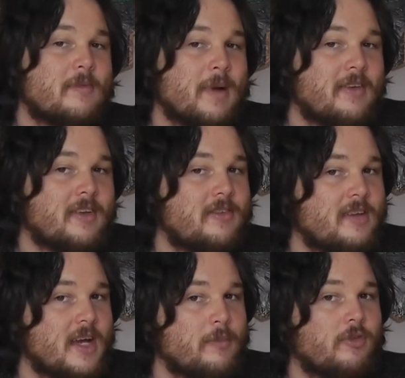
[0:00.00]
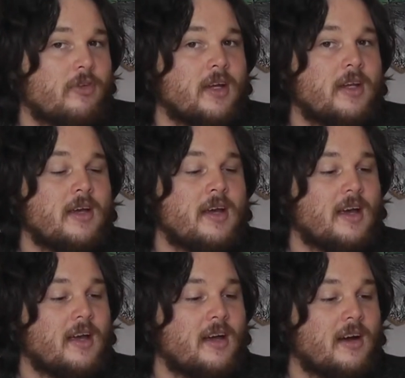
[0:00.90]
about this DM screen
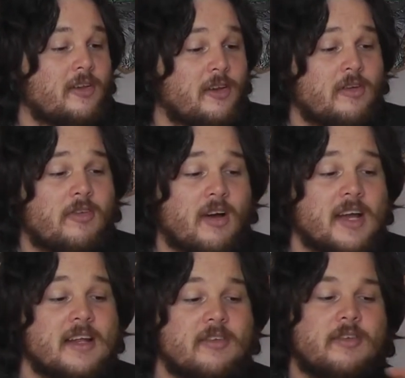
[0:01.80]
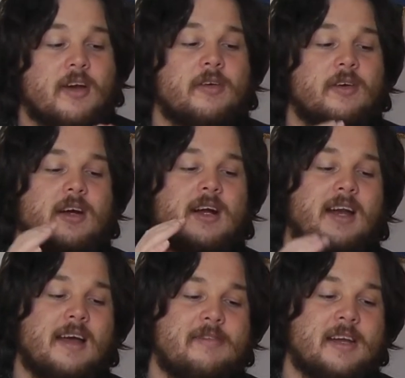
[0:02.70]
are the design. It's so
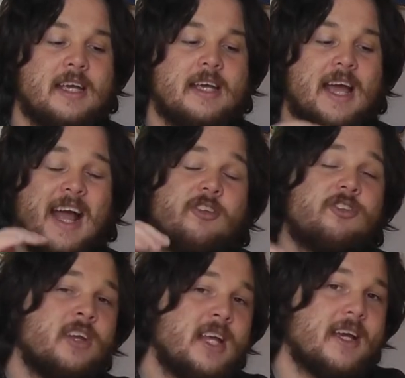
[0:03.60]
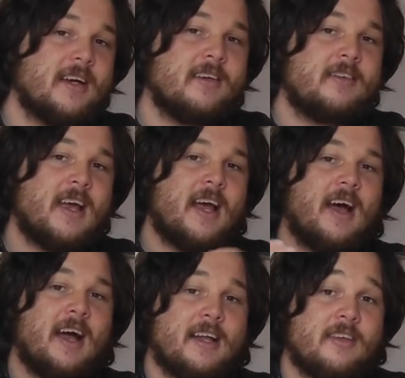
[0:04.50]
cleverly engineered
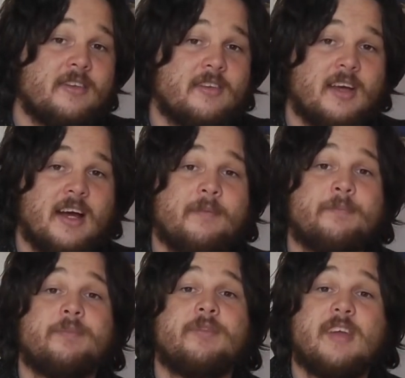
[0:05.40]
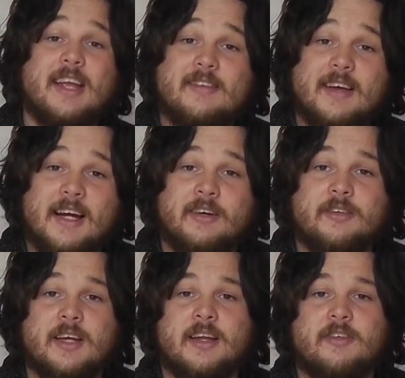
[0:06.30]
and
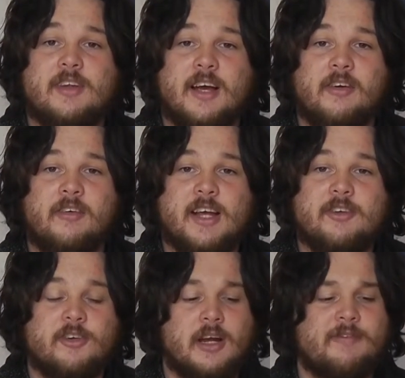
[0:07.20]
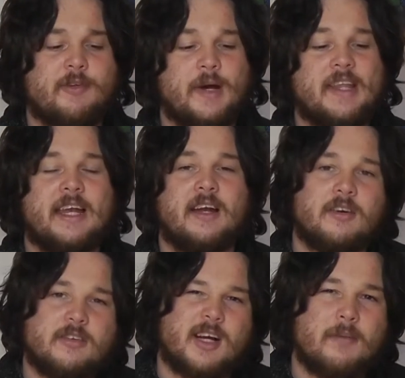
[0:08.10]
detailed in its decoration. I love the way that it
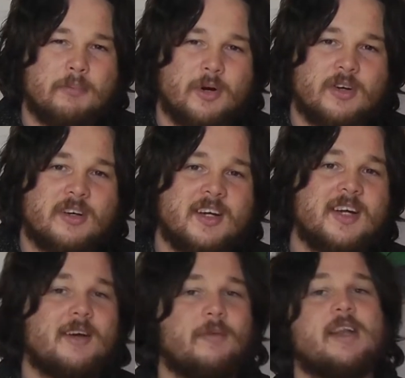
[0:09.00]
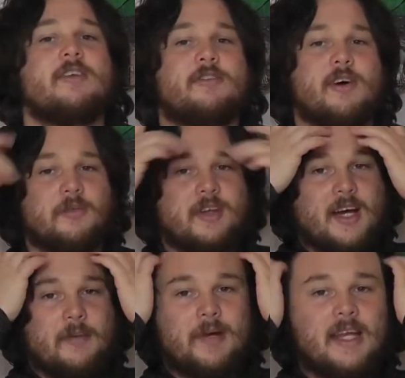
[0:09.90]
looks like a book when it's folded
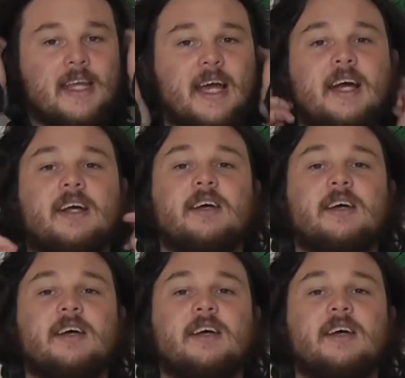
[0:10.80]
up and yet